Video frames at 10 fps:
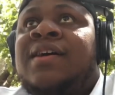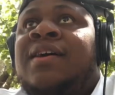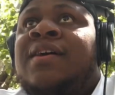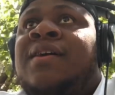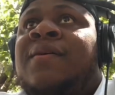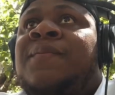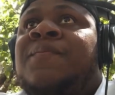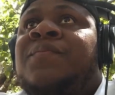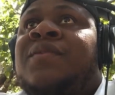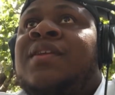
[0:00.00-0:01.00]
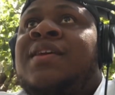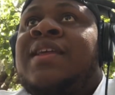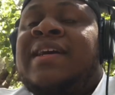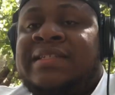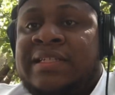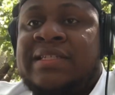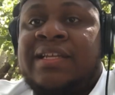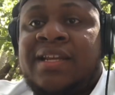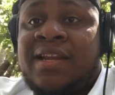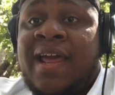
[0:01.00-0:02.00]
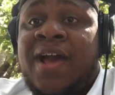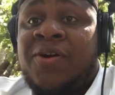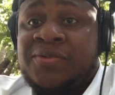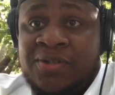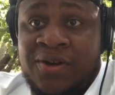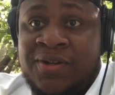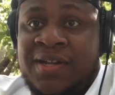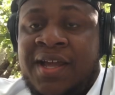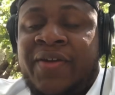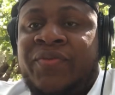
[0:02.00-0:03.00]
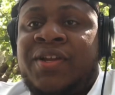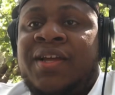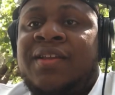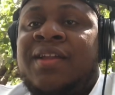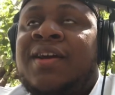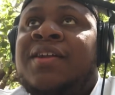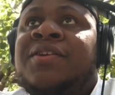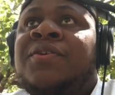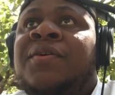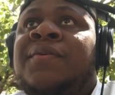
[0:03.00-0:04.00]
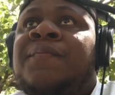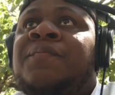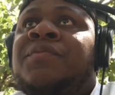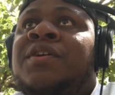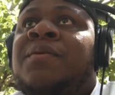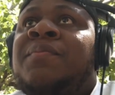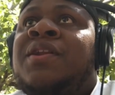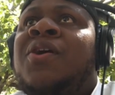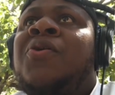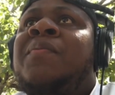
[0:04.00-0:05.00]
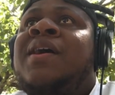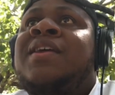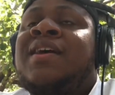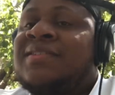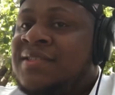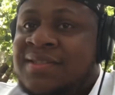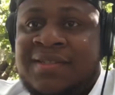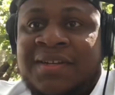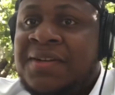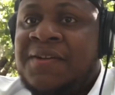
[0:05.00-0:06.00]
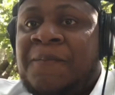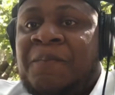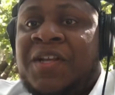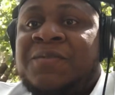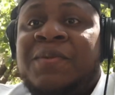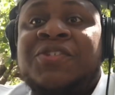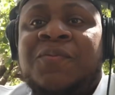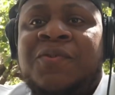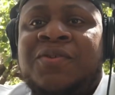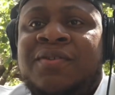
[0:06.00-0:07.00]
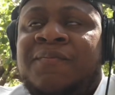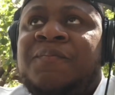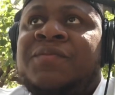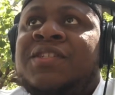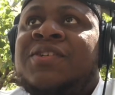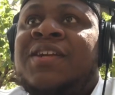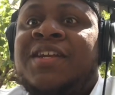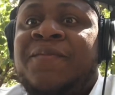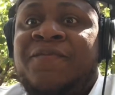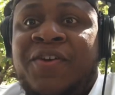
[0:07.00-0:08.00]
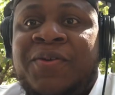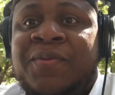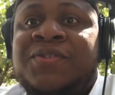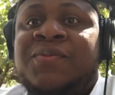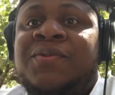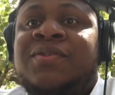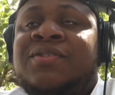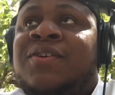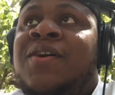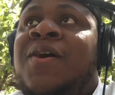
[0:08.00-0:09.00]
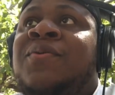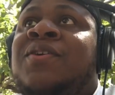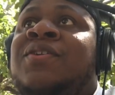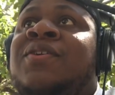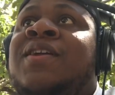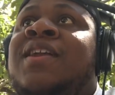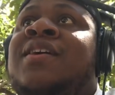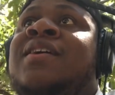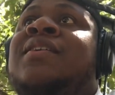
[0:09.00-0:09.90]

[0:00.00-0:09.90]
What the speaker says: and not just sitting in the house all day, every day like I do. Being a homebody, it's miserable. It's starting to get very miserable. So I want to learn how to